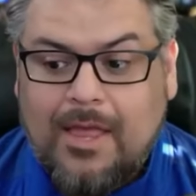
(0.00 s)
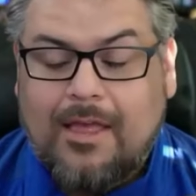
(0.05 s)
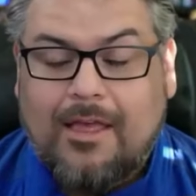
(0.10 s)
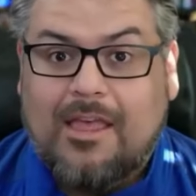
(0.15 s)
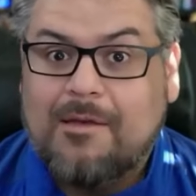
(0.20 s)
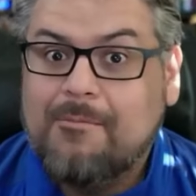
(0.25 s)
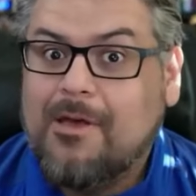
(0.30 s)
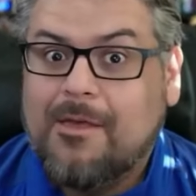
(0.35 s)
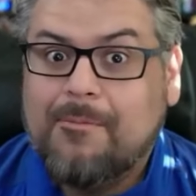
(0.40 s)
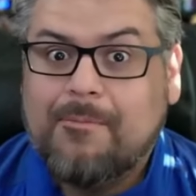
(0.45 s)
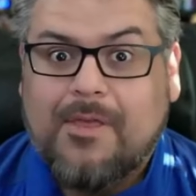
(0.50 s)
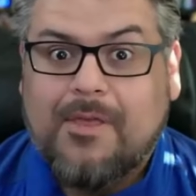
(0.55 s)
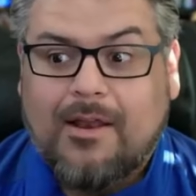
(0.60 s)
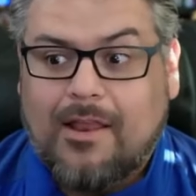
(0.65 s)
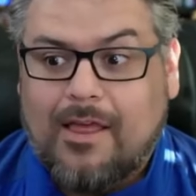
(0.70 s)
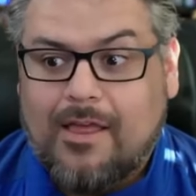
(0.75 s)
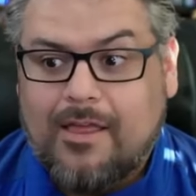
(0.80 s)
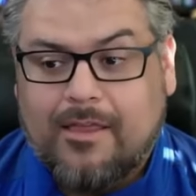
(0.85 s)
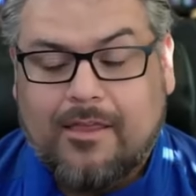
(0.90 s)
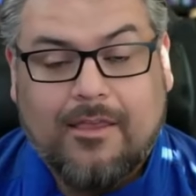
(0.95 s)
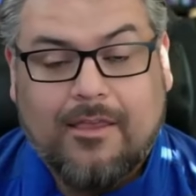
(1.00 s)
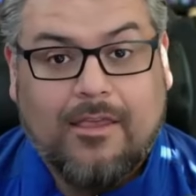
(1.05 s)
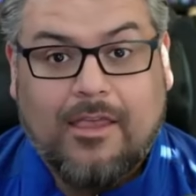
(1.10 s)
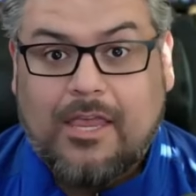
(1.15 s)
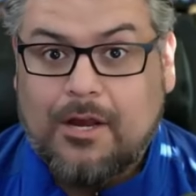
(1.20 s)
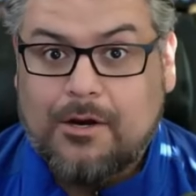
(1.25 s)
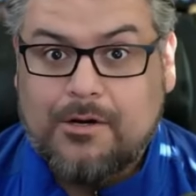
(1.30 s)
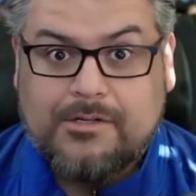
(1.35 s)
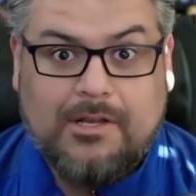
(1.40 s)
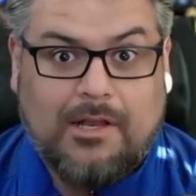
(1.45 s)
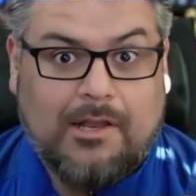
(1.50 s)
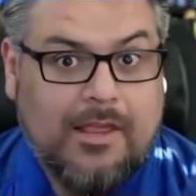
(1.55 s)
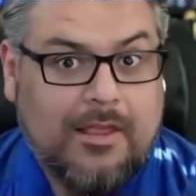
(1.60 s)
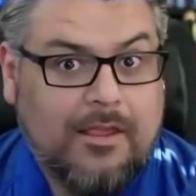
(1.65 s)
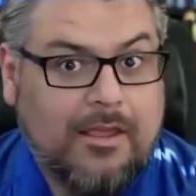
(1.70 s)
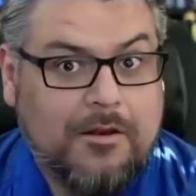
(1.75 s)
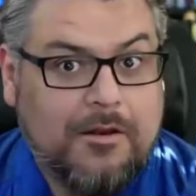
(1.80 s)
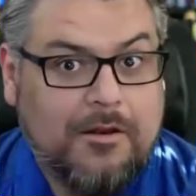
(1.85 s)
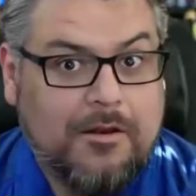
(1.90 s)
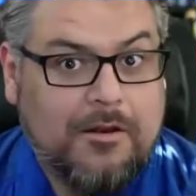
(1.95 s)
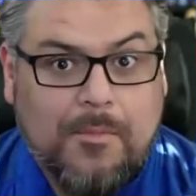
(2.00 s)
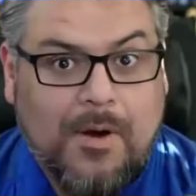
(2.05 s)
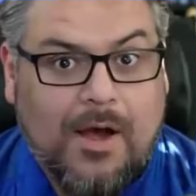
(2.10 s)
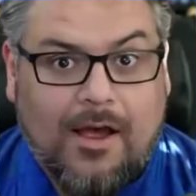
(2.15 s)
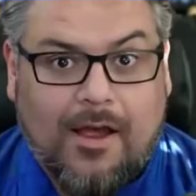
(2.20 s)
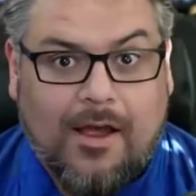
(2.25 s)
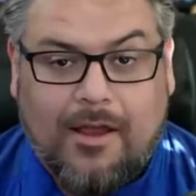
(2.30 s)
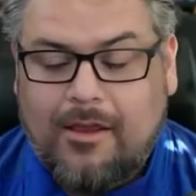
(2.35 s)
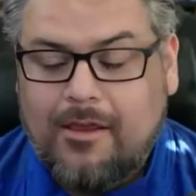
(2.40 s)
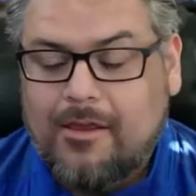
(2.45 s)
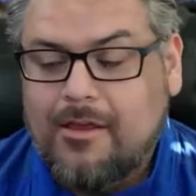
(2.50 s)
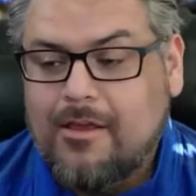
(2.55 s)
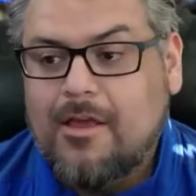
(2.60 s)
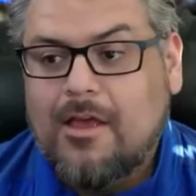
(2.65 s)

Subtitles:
It might be like, here's a link and go buy.